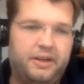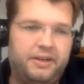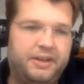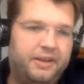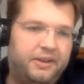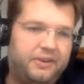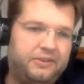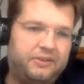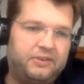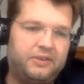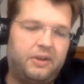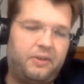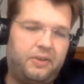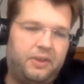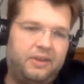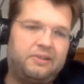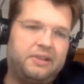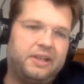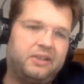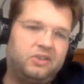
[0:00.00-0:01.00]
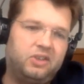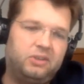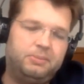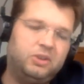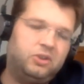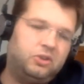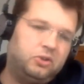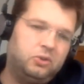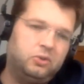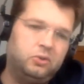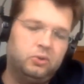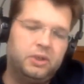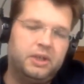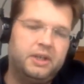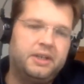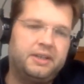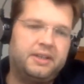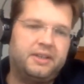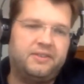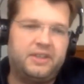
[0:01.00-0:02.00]
And there's things like DB2,
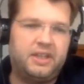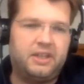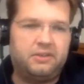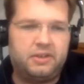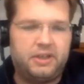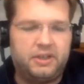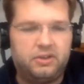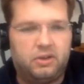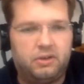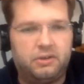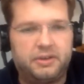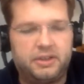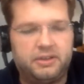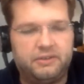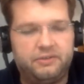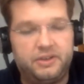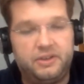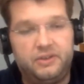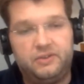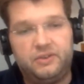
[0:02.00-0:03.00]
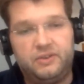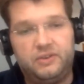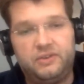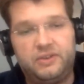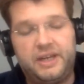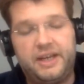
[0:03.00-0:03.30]
Cassandra, and Oracle, for instance.